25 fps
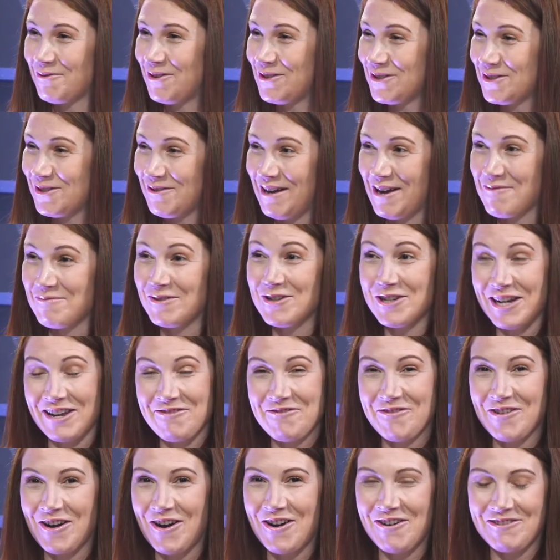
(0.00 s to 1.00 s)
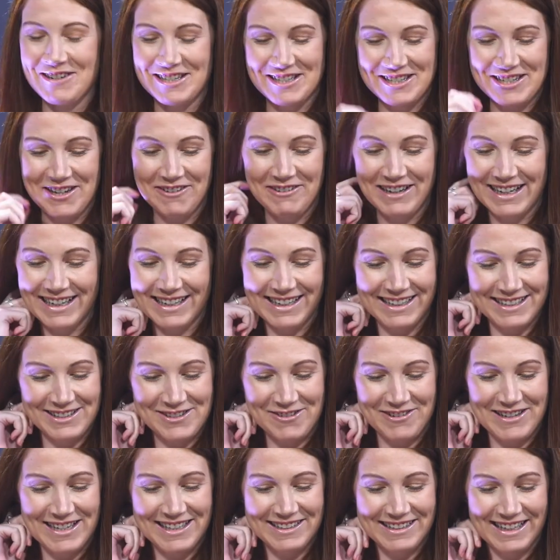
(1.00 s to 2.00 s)
one, so I'm looking forward to it as
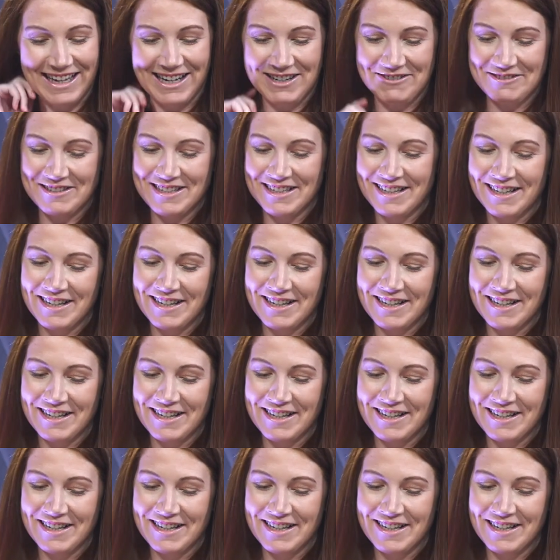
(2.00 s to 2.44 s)
well now.